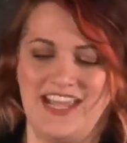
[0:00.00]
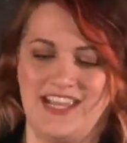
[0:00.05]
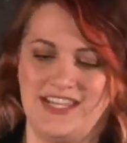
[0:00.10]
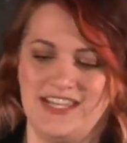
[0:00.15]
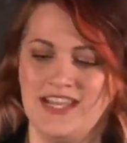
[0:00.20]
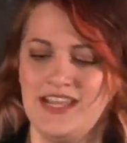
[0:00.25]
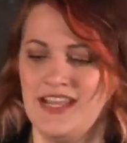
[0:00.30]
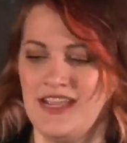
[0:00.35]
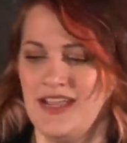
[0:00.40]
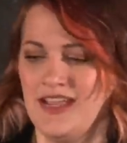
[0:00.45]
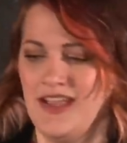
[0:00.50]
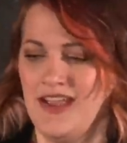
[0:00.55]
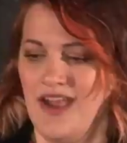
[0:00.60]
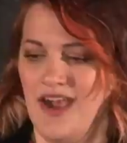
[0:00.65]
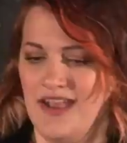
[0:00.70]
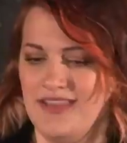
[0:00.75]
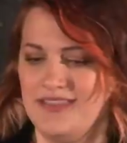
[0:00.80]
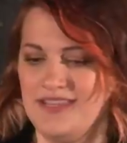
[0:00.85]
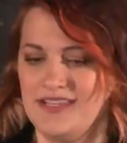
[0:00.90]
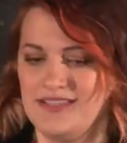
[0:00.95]
And
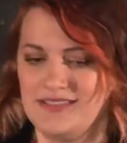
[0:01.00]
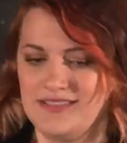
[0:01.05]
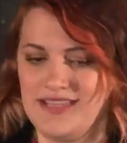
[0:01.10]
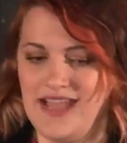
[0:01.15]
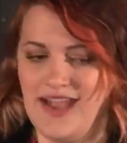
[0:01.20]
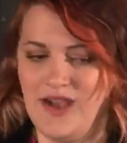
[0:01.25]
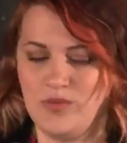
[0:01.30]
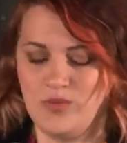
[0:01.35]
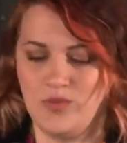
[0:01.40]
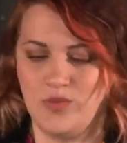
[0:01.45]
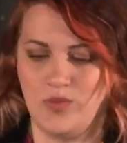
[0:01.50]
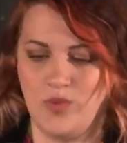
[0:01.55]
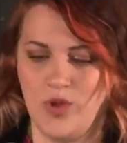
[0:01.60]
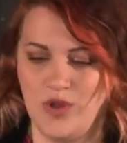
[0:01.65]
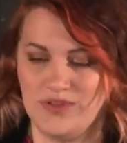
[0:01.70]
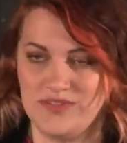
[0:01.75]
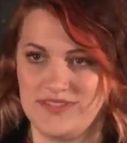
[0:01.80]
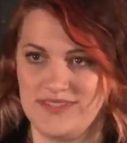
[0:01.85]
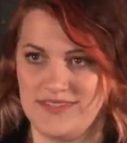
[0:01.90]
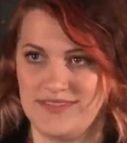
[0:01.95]
I think that
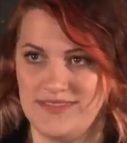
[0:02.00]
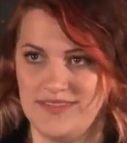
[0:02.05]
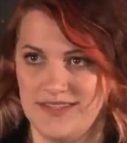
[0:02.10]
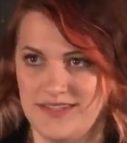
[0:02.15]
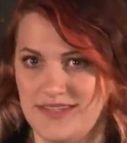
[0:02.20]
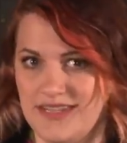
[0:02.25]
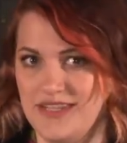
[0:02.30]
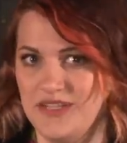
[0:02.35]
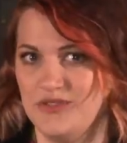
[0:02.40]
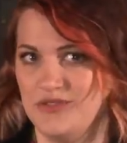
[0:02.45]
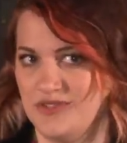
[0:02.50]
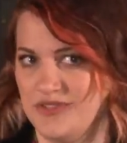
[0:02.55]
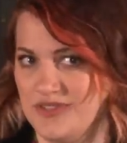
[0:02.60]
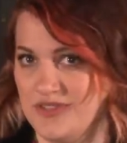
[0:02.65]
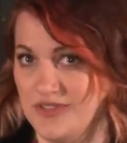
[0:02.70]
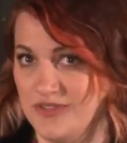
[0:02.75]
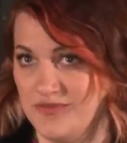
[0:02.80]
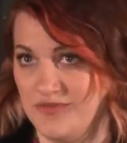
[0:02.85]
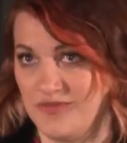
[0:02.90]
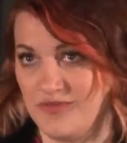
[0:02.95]
was the needle
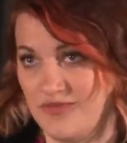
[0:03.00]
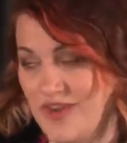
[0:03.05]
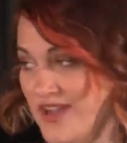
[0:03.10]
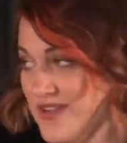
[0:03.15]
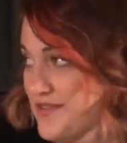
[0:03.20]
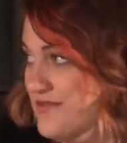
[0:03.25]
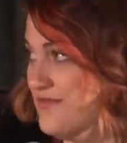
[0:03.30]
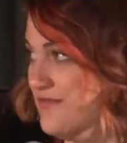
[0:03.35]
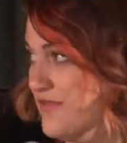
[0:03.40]
to thread